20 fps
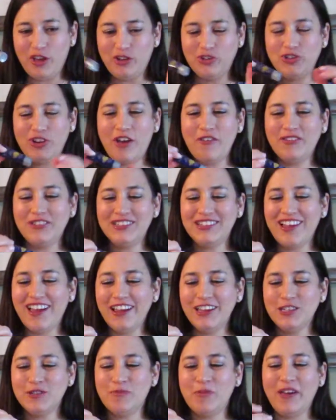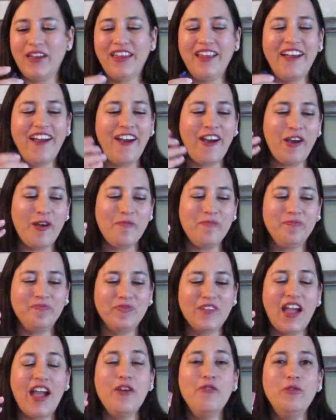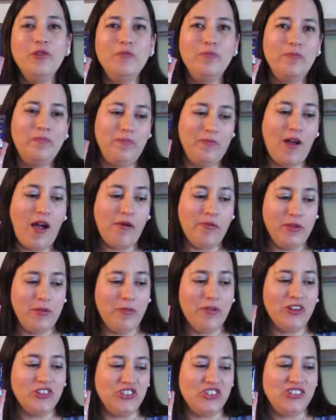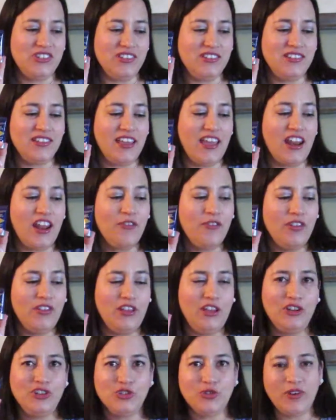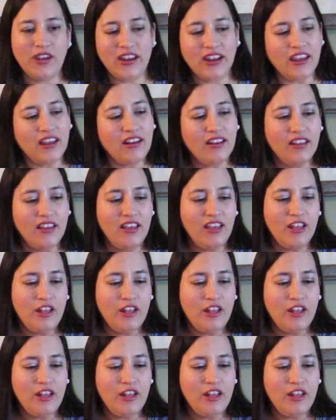travel size, but um, I would probably purchase this again. I really enjoyed it.